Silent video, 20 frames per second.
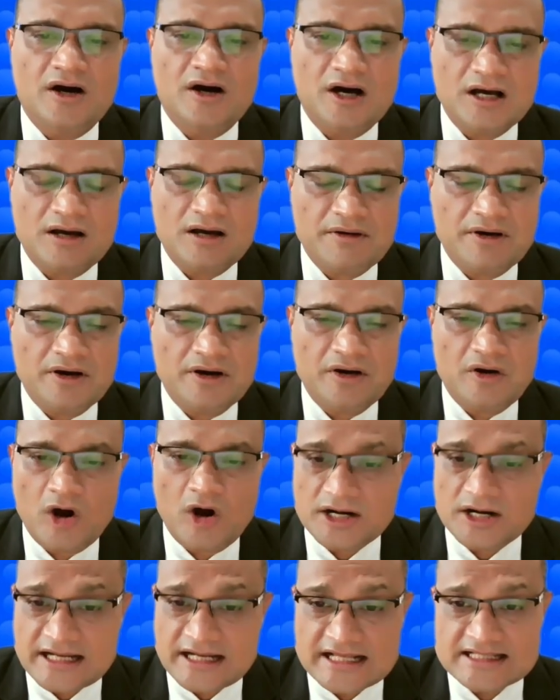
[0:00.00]

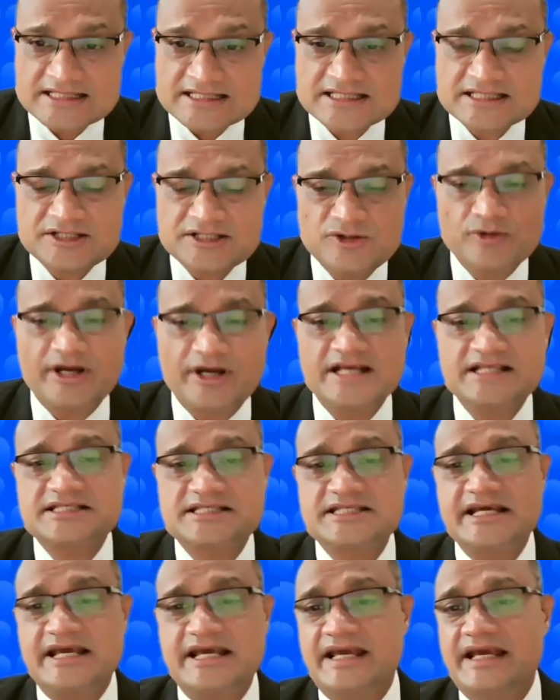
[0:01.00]
hotels, you can
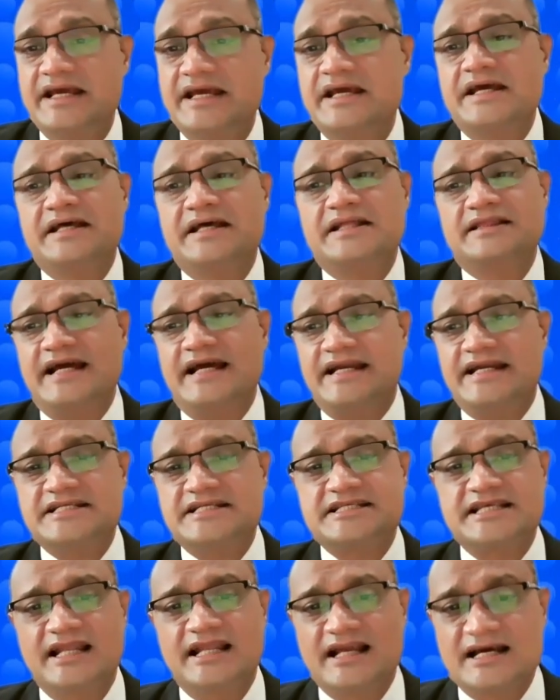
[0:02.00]
say that
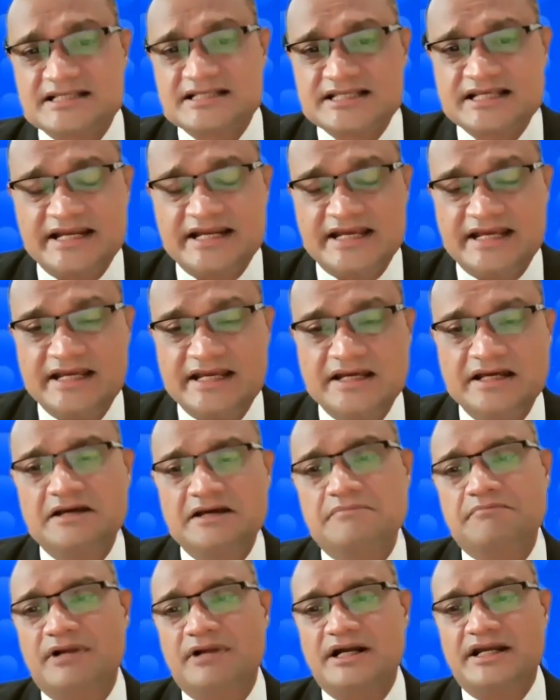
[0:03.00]
it's a luxury,
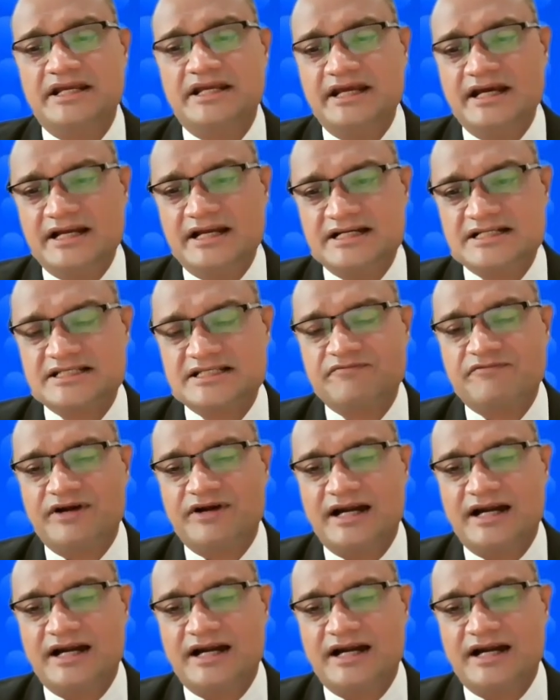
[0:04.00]
but here it's a